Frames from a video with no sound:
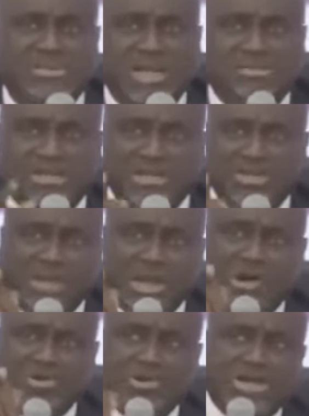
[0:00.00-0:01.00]
that singular
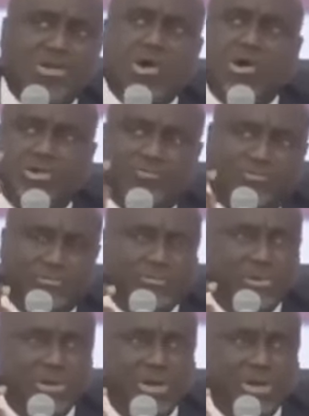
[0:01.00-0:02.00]
honor that all of you
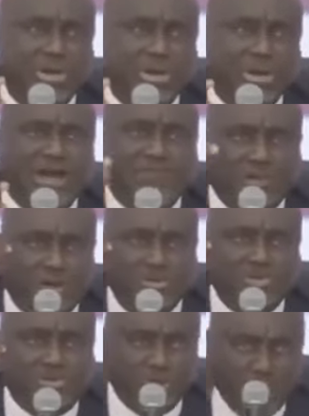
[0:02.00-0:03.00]
have
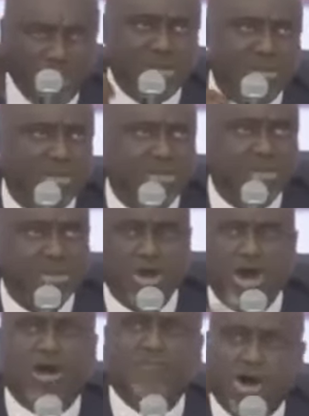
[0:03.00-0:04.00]
done to me,
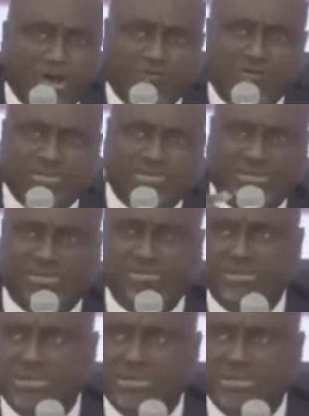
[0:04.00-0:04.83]
of all of us.